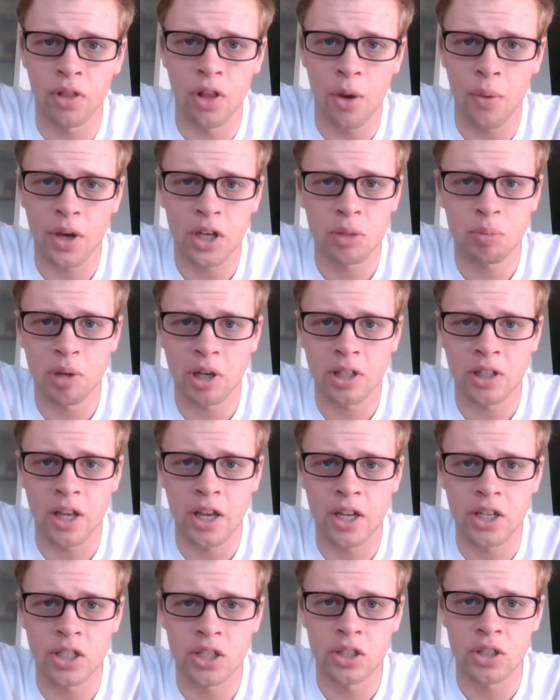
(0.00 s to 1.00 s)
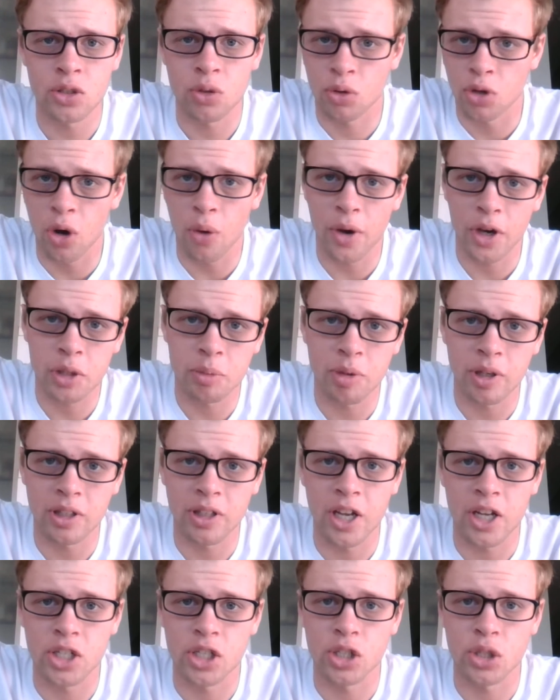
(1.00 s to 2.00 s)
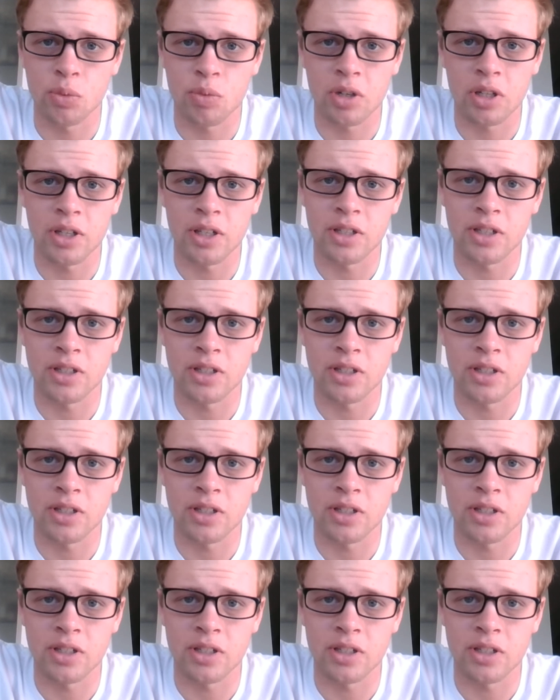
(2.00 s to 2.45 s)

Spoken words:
low expectations or no expectations really,